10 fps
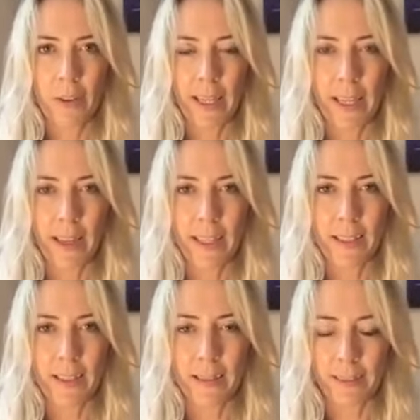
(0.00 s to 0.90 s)
like
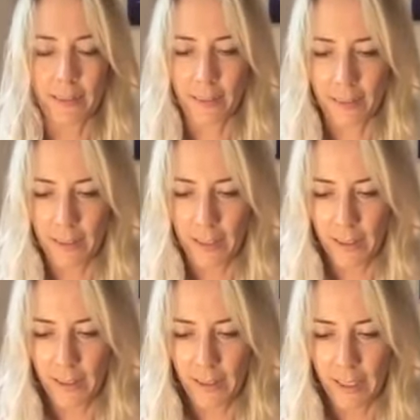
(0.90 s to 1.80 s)
hidden
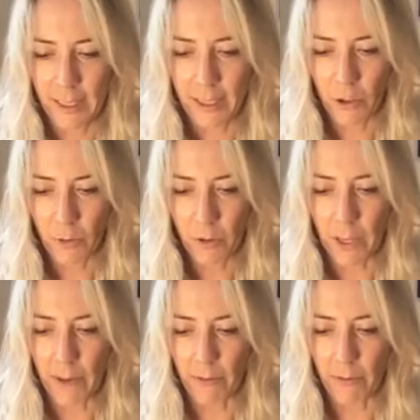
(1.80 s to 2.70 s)
and in
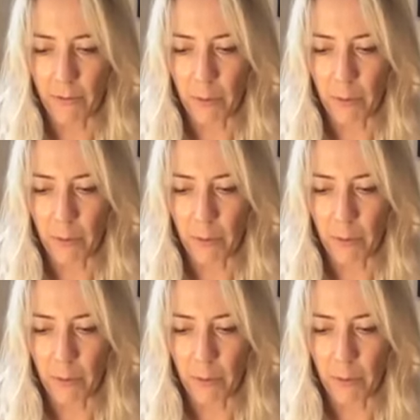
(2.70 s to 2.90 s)
grief.